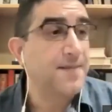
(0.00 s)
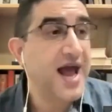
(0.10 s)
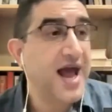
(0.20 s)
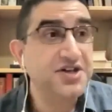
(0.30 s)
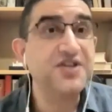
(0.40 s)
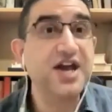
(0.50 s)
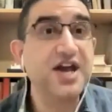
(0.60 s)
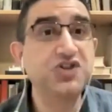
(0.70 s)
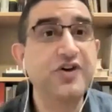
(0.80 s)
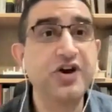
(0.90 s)

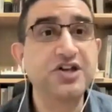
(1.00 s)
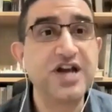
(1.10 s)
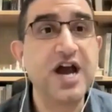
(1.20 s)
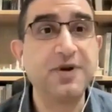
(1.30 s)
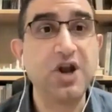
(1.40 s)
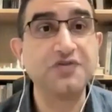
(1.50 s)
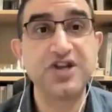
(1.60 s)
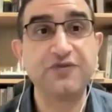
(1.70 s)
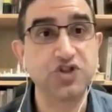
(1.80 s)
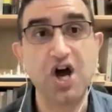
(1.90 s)
And in that intervening
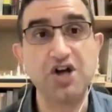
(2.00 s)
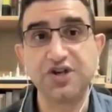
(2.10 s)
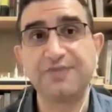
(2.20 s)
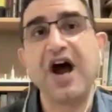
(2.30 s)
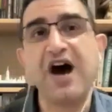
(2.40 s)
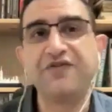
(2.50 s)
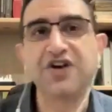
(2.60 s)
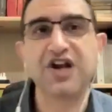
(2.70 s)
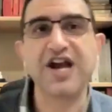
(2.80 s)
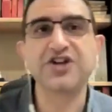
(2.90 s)
time, a lot of stuff was lost.
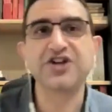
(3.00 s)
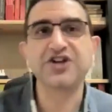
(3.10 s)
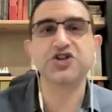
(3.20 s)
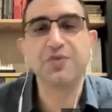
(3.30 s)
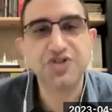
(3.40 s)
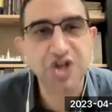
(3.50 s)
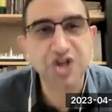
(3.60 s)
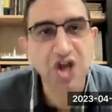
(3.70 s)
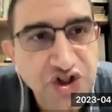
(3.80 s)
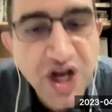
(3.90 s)
About half the collection
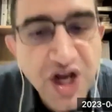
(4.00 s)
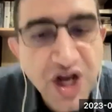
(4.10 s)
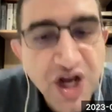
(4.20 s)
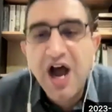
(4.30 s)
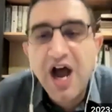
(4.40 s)
probably was lost.